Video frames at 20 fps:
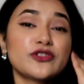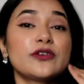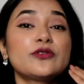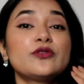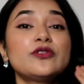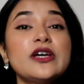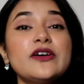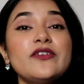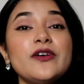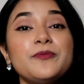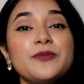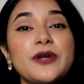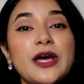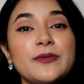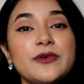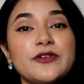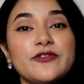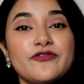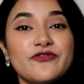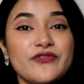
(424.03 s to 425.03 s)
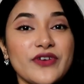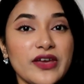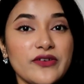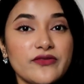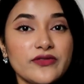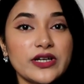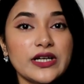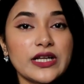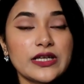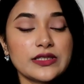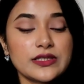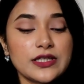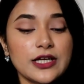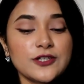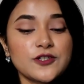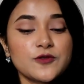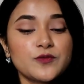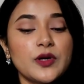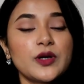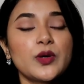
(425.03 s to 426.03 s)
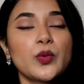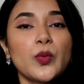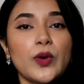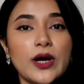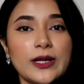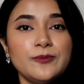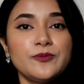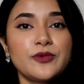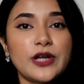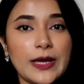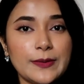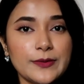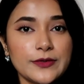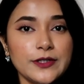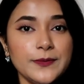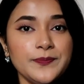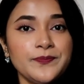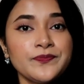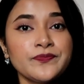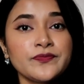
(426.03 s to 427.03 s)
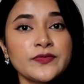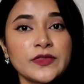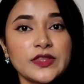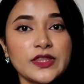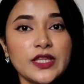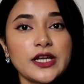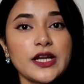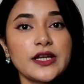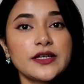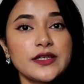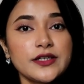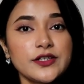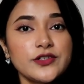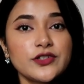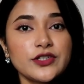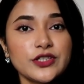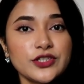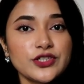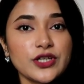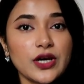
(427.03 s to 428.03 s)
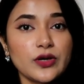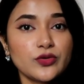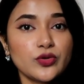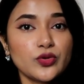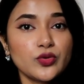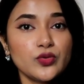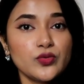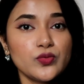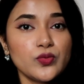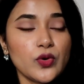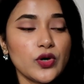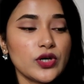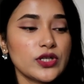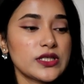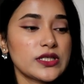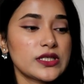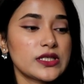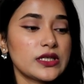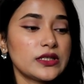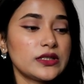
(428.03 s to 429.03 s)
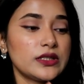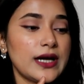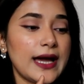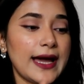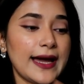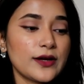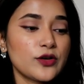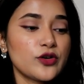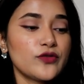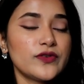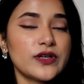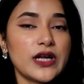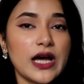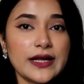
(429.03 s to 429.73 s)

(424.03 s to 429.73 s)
So I don't have a primer favorite as such, but one primer that I did reach out to was the Hangover